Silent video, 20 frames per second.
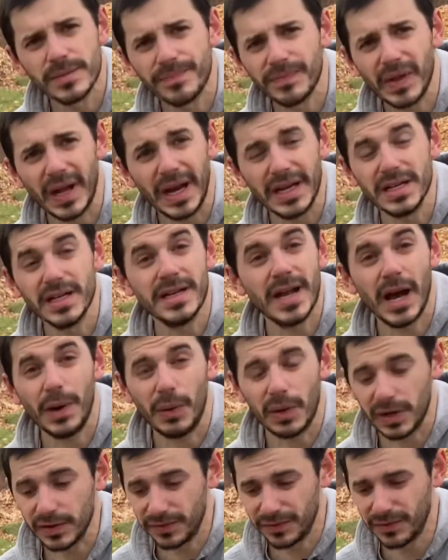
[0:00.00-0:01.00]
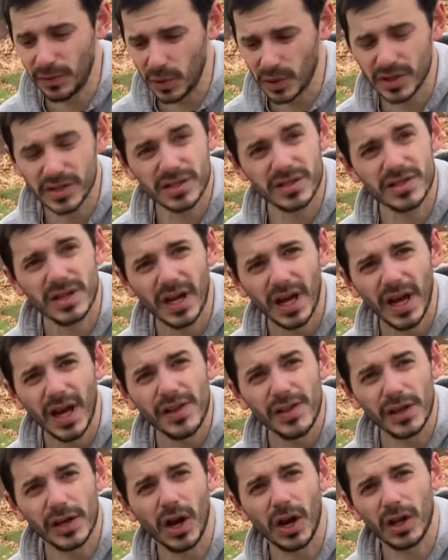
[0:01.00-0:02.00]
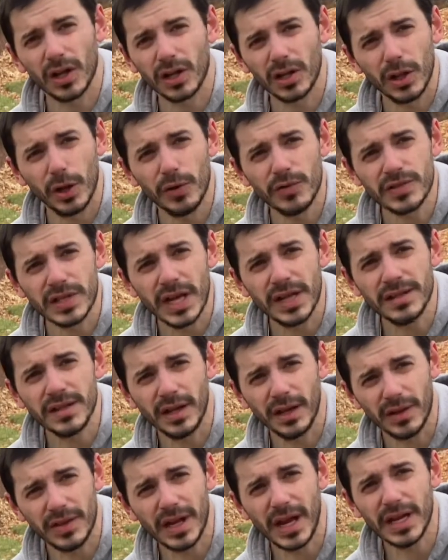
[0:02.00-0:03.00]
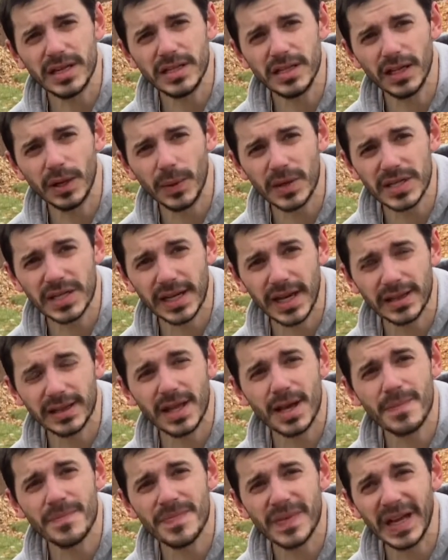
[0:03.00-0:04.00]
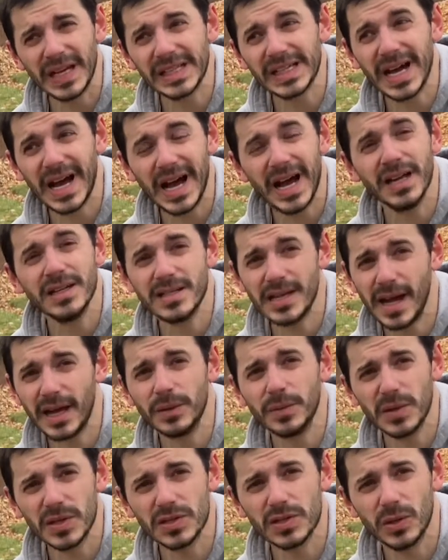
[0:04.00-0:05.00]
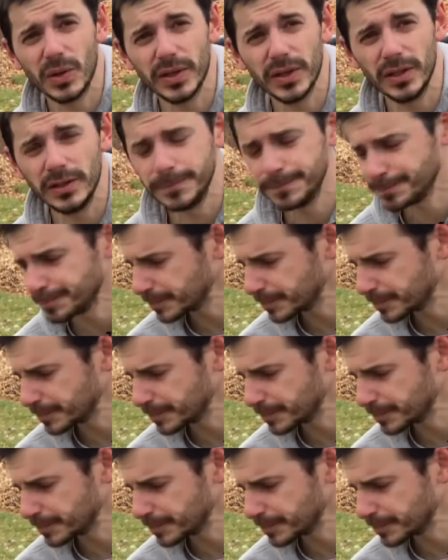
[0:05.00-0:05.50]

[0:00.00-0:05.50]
I did not want to force the garlic cloves in there. The idea was to get them in contact with soil,